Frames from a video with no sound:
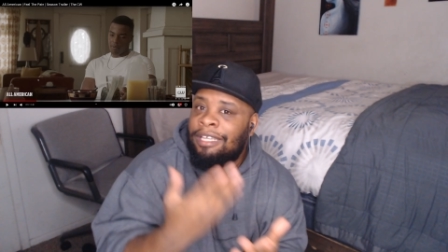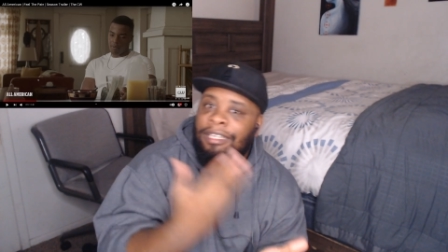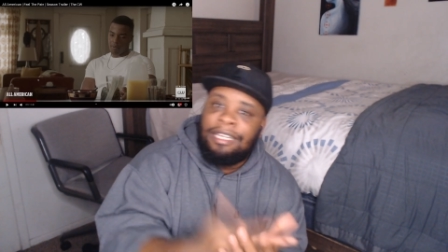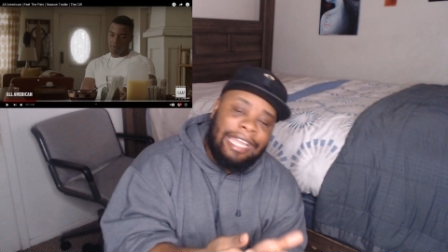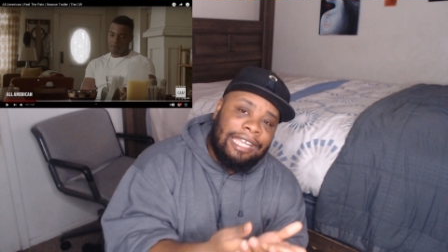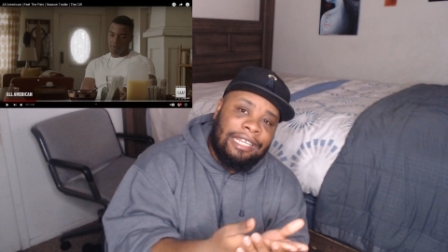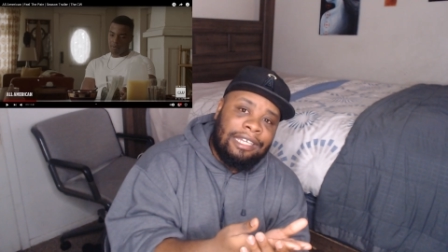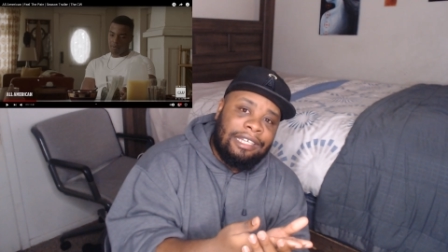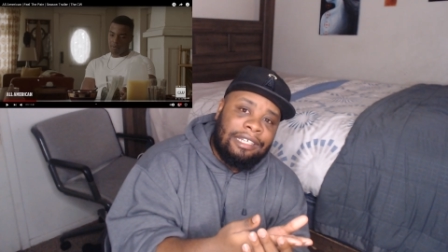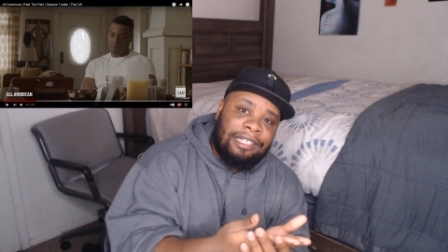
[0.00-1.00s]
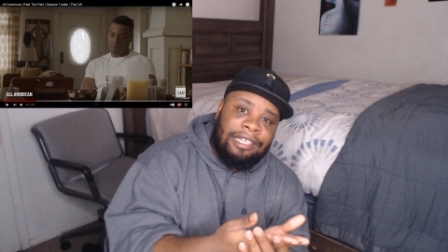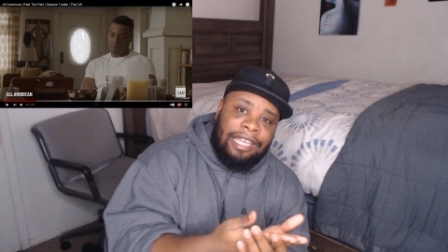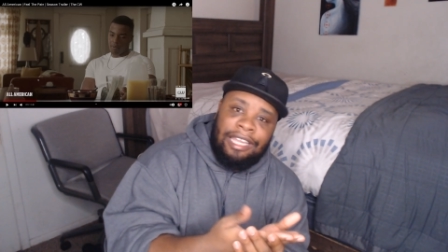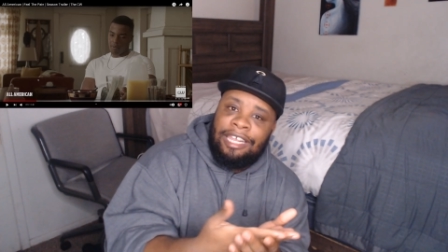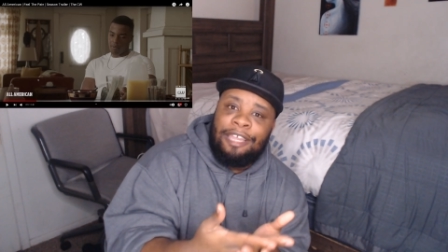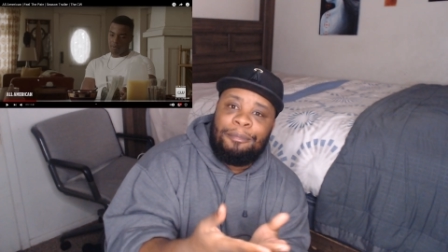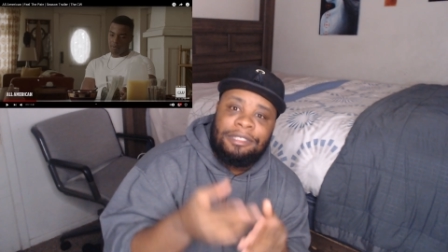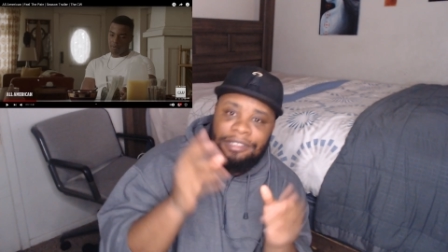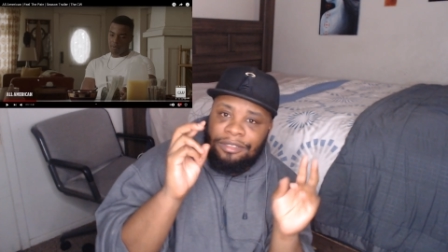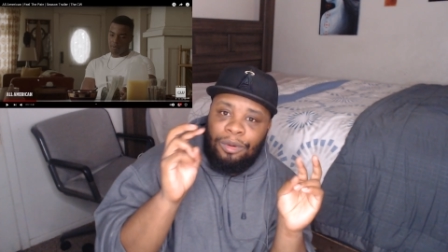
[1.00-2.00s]
Layla and him
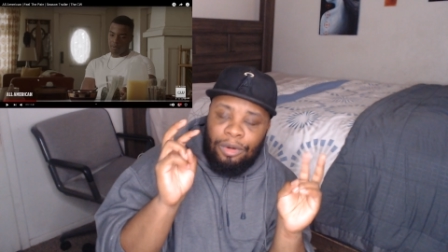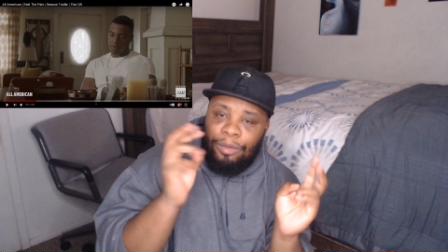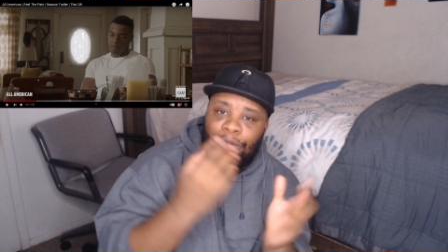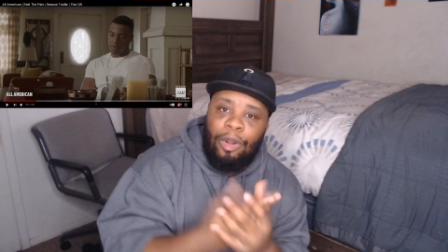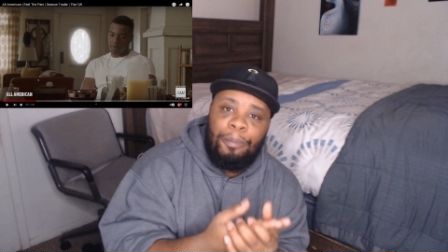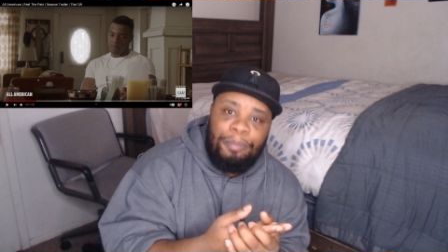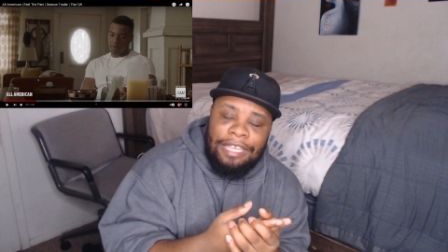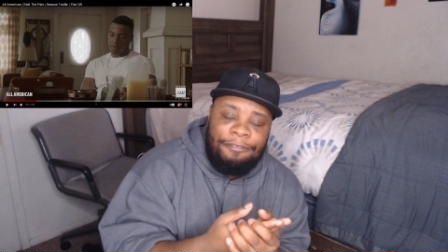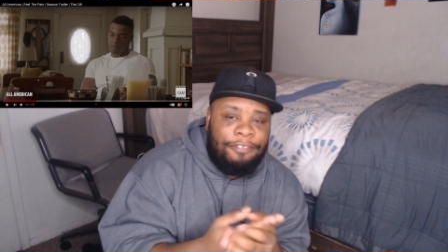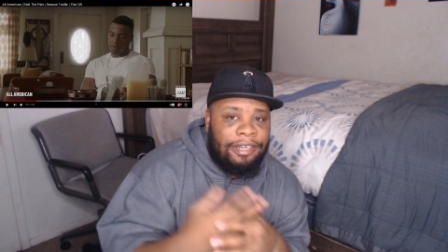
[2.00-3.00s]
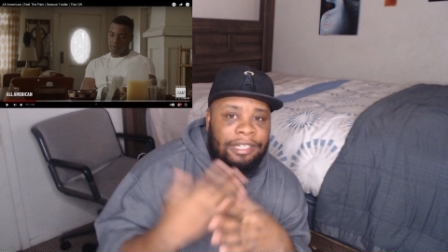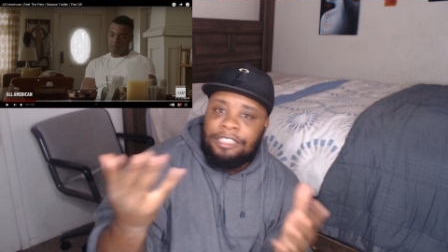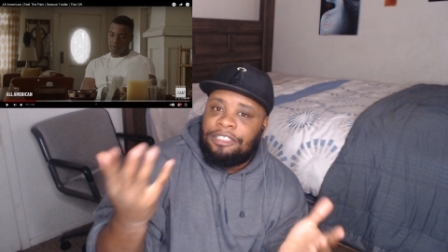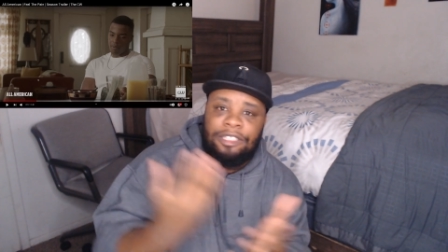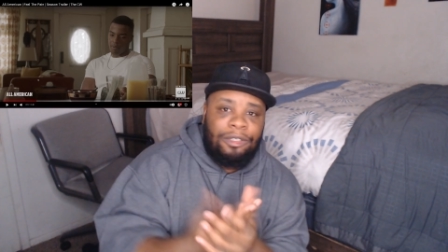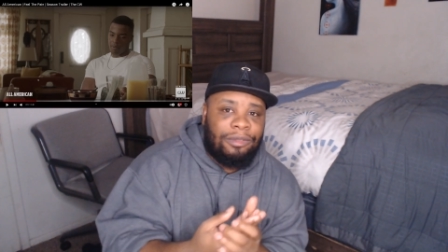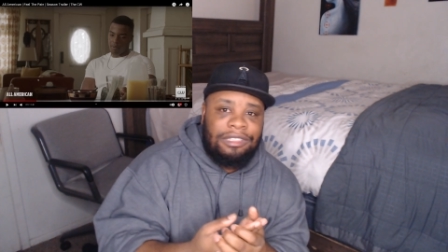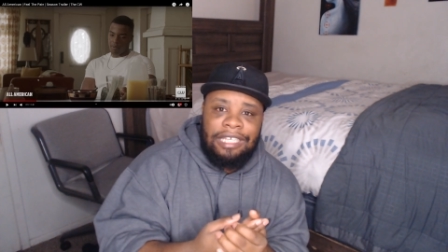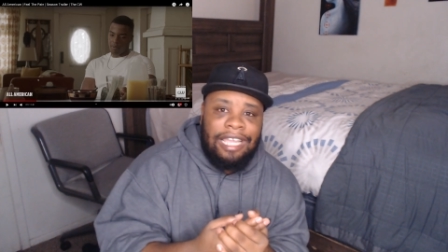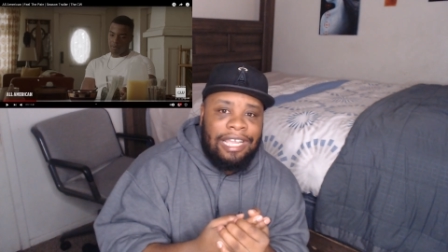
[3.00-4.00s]
quote unquote beefing, so
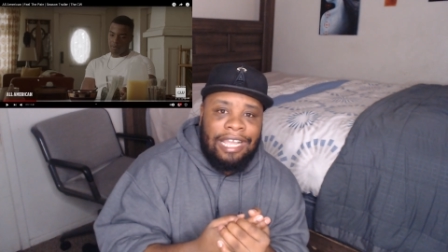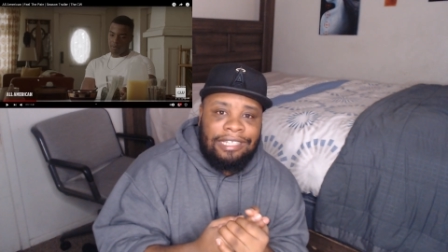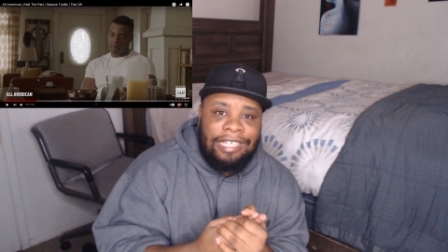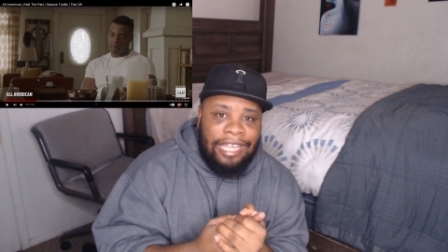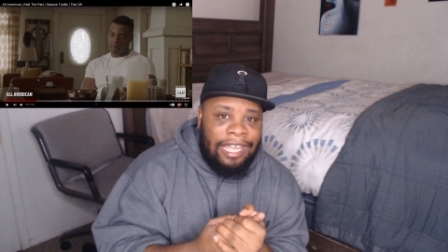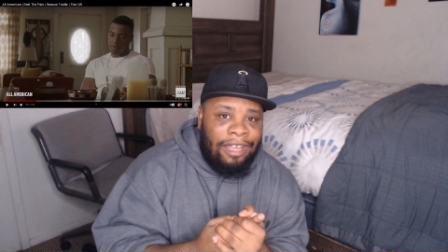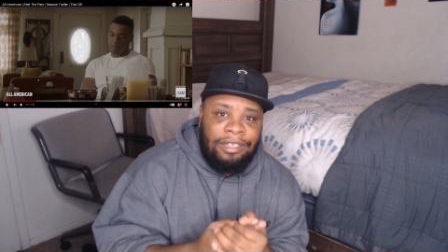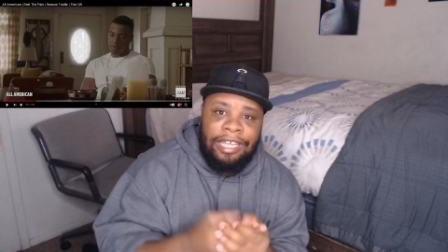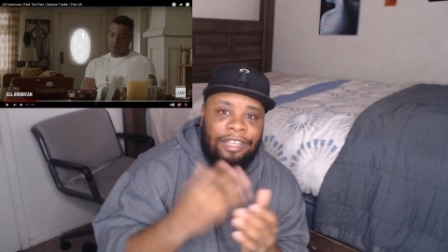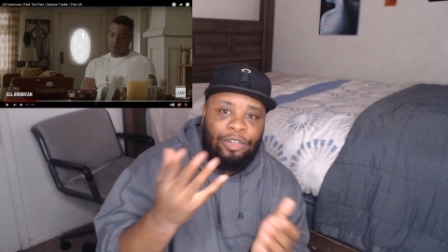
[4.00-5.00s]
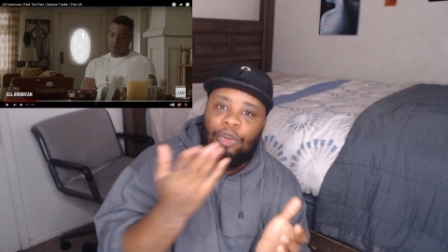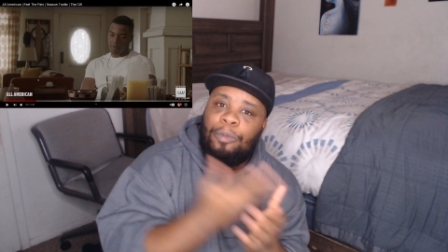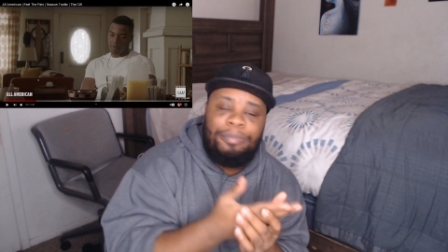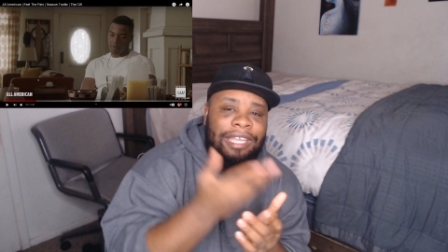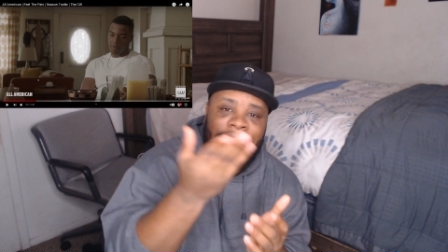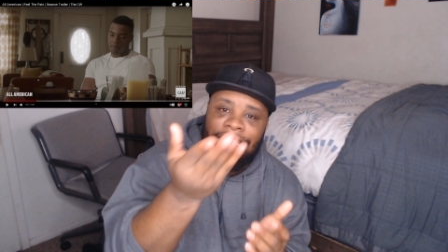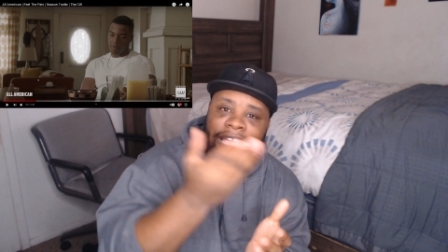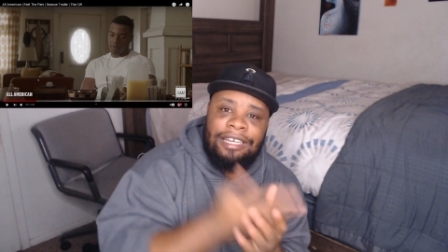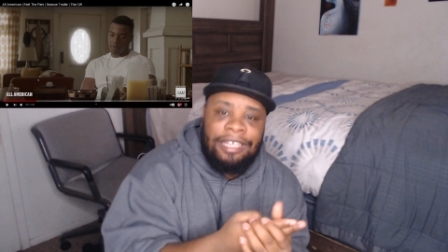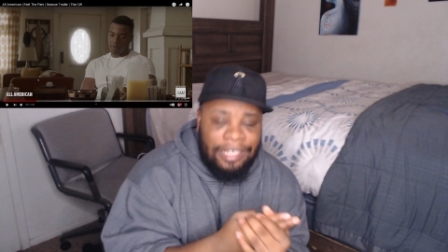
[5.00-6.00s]
he ain't got that outlet. Coop being
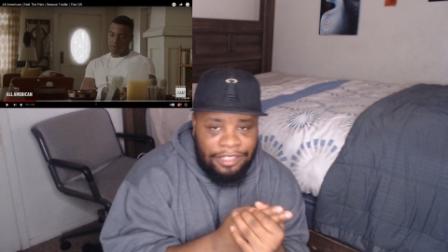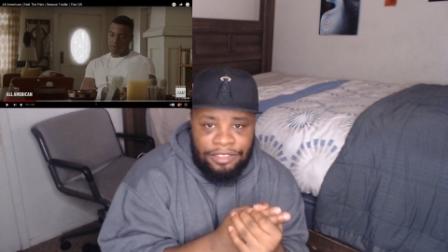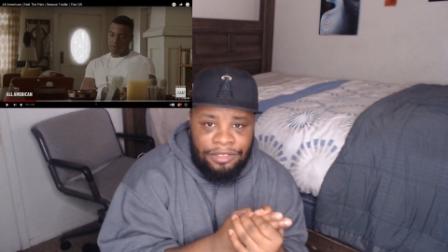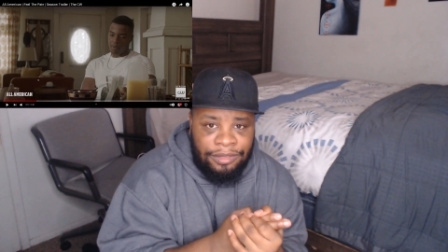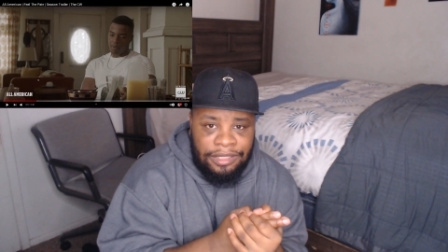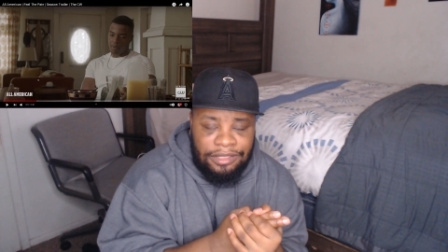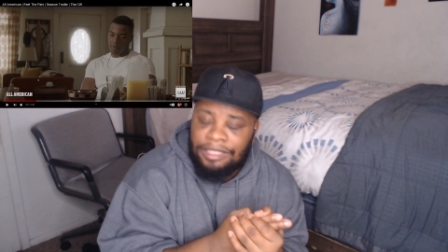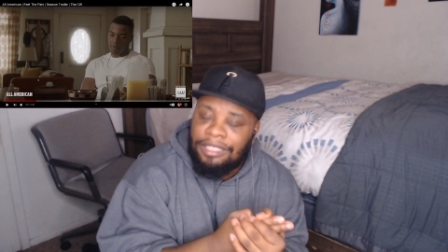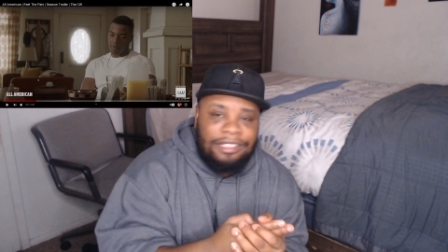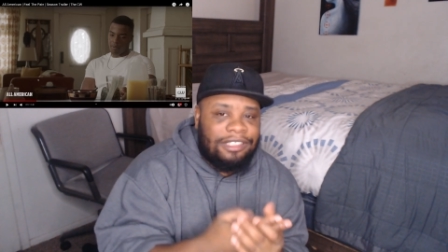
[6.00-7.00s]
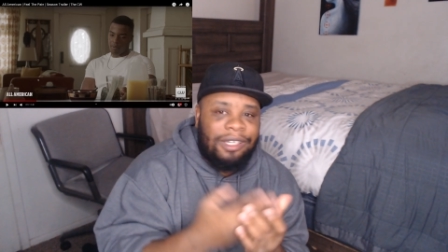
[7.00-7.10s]
ignorant in the streets, so